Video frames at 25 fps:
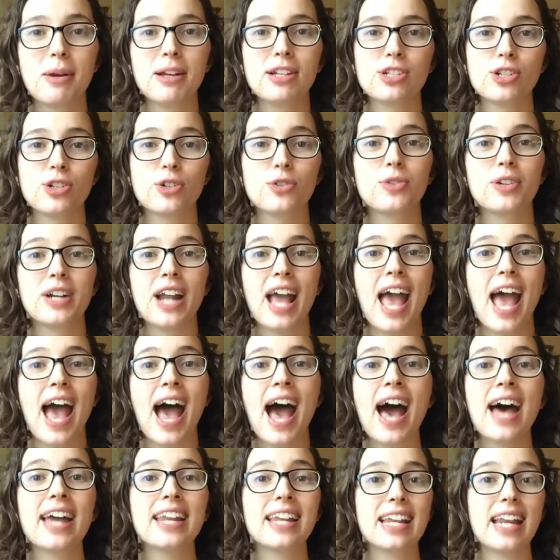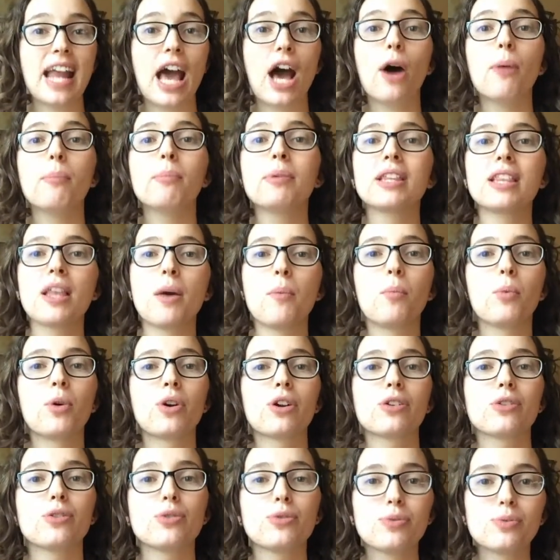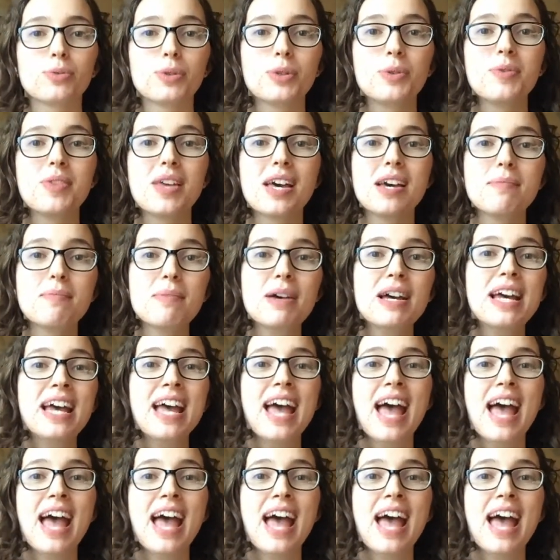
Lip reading: my children had and helping them work through them.